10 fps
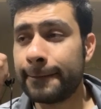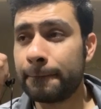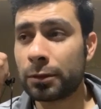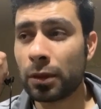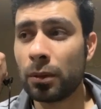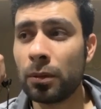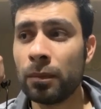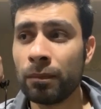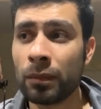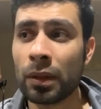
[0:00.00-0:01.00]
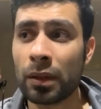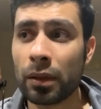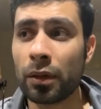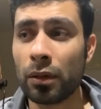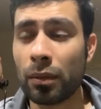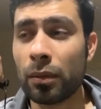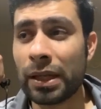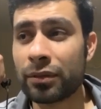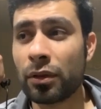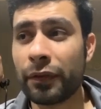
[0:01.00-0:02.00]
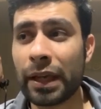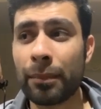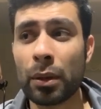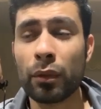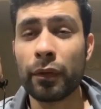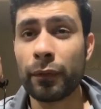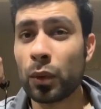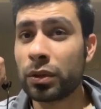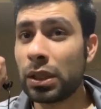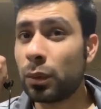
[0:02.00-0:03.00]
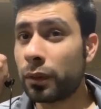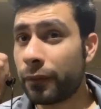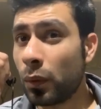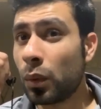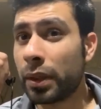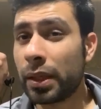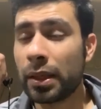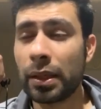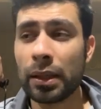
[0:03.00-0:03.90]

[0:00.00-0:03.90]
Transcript: So, you know, let's not forget Mayweather fought till he was 40.